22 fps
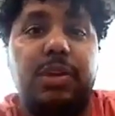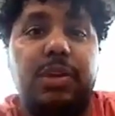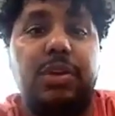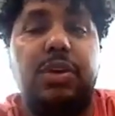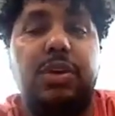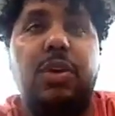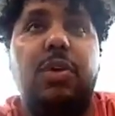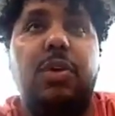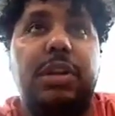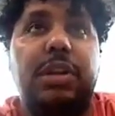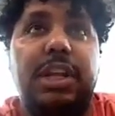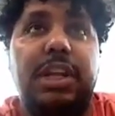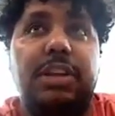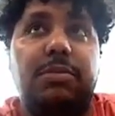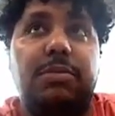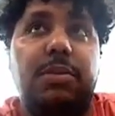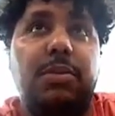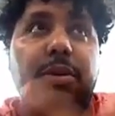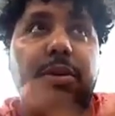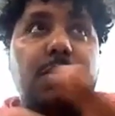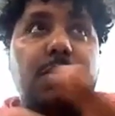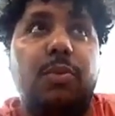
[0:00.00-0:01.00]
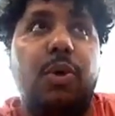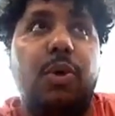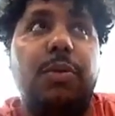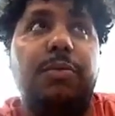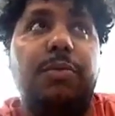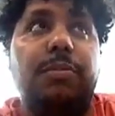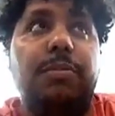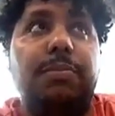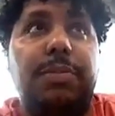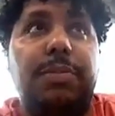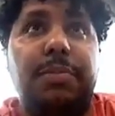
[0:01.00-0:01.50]
cold leads. We work
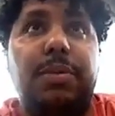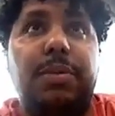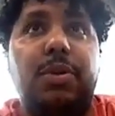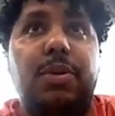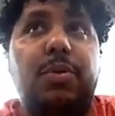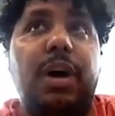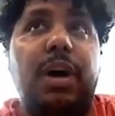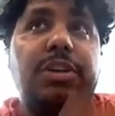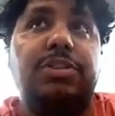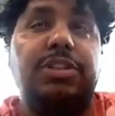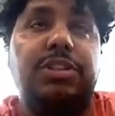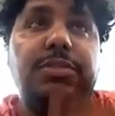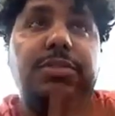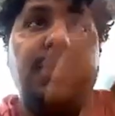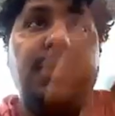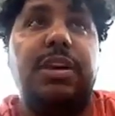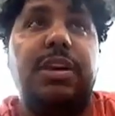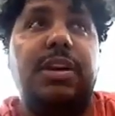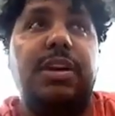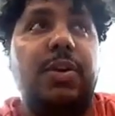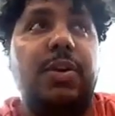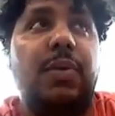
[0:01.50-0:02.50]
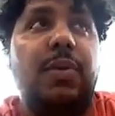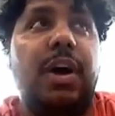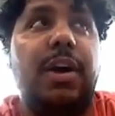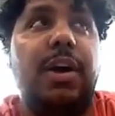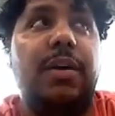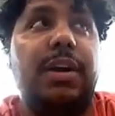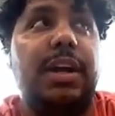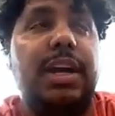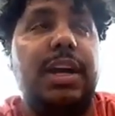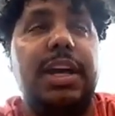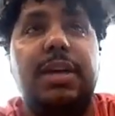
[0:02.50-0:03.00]
warm people who actually submitted an
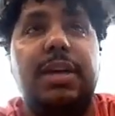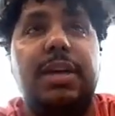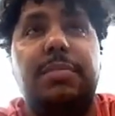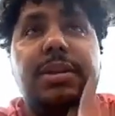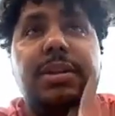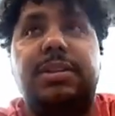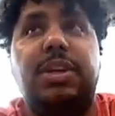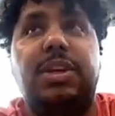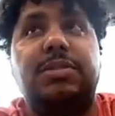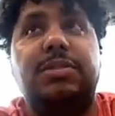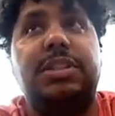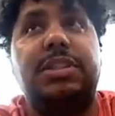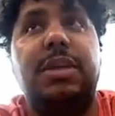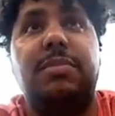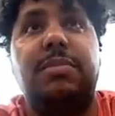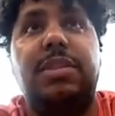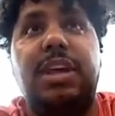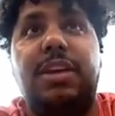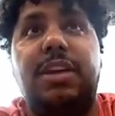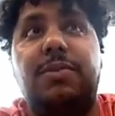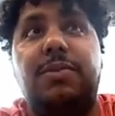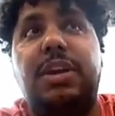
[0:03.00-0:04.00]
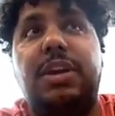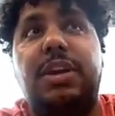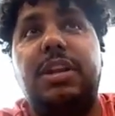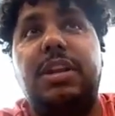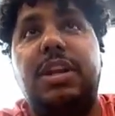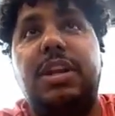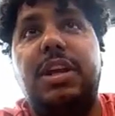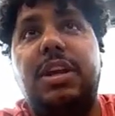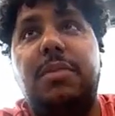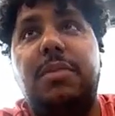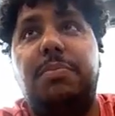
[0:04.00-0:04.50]
inquiry. But you know, same thing. If we can
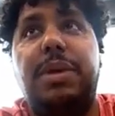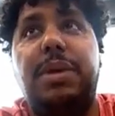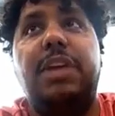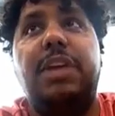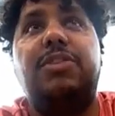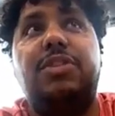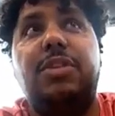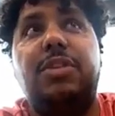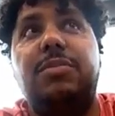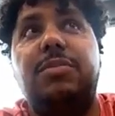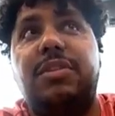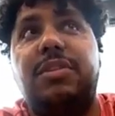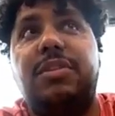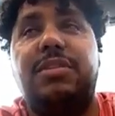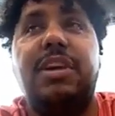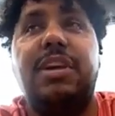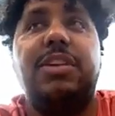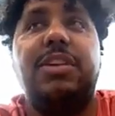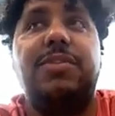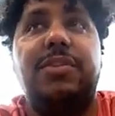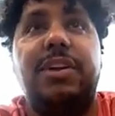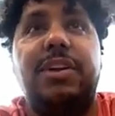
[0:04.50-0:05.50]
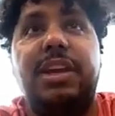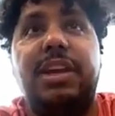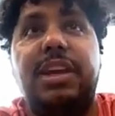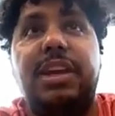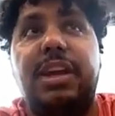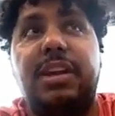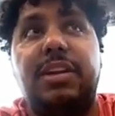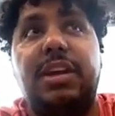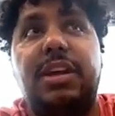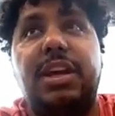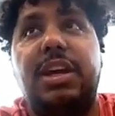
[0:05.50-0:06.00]
pitch them successfully,
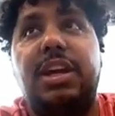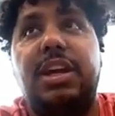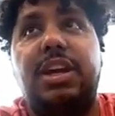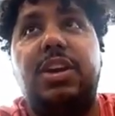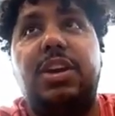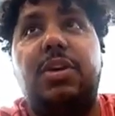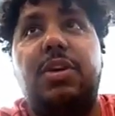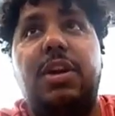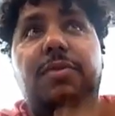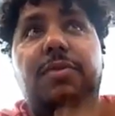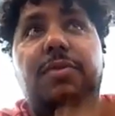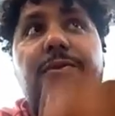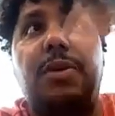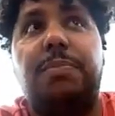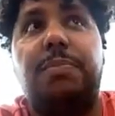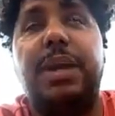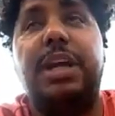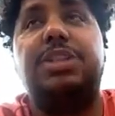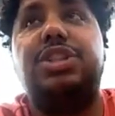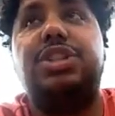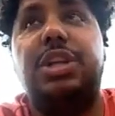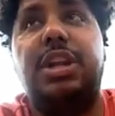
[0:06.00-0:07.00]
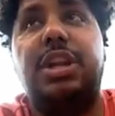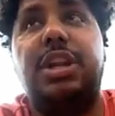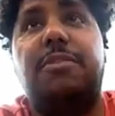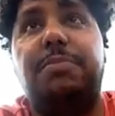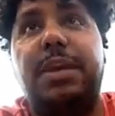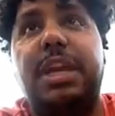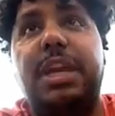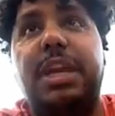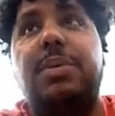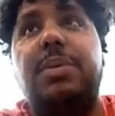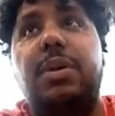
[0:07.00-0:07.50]
and you know, if we pitch enough
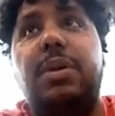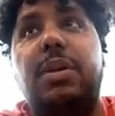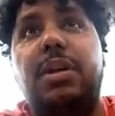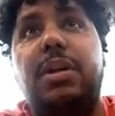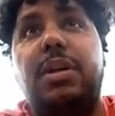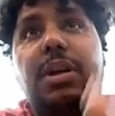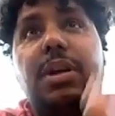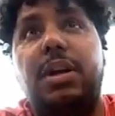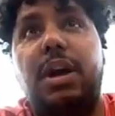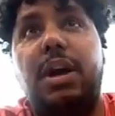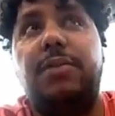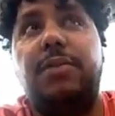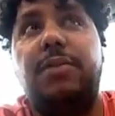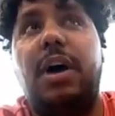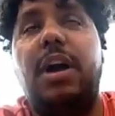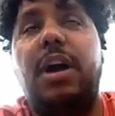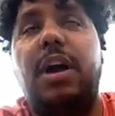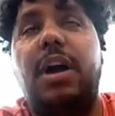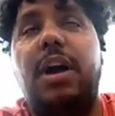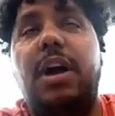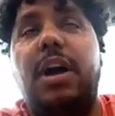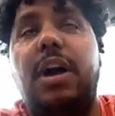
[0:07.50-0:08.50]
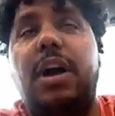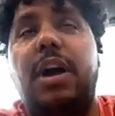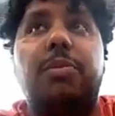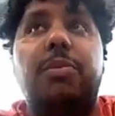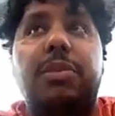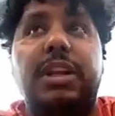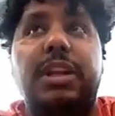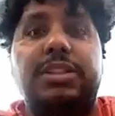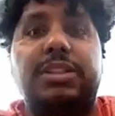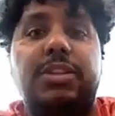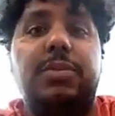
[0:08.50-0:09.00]
people out of those warm
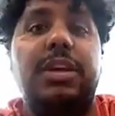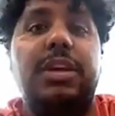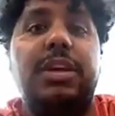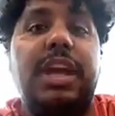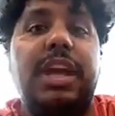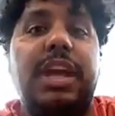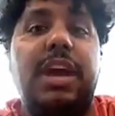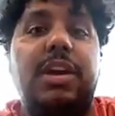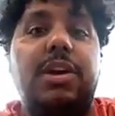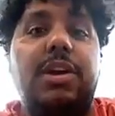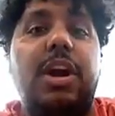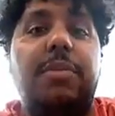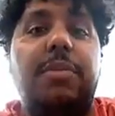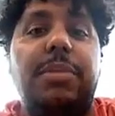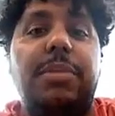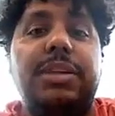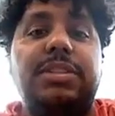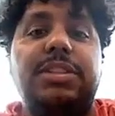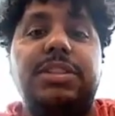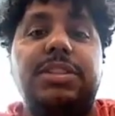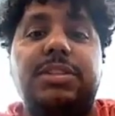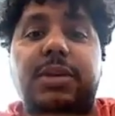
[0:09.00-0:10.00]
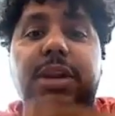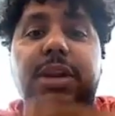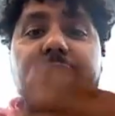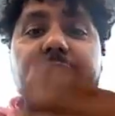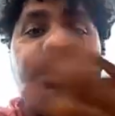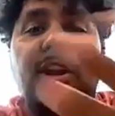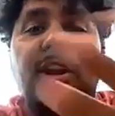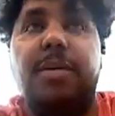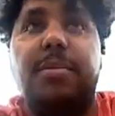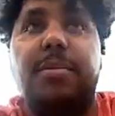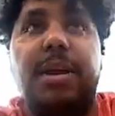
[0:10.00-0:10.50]
leads that we get in our business, what I tell
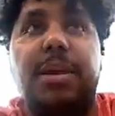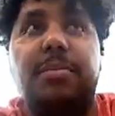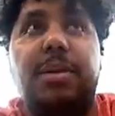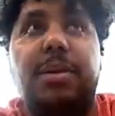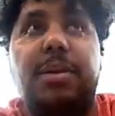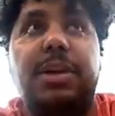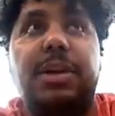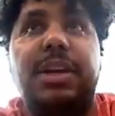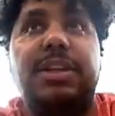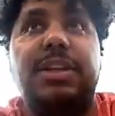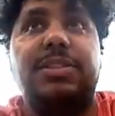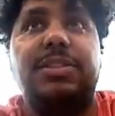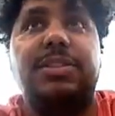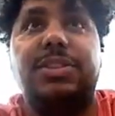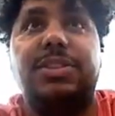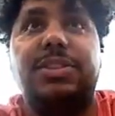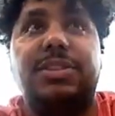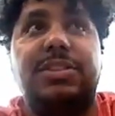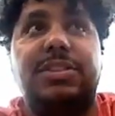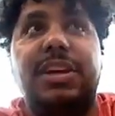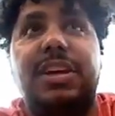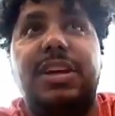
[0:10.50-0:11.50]
all my employees is just,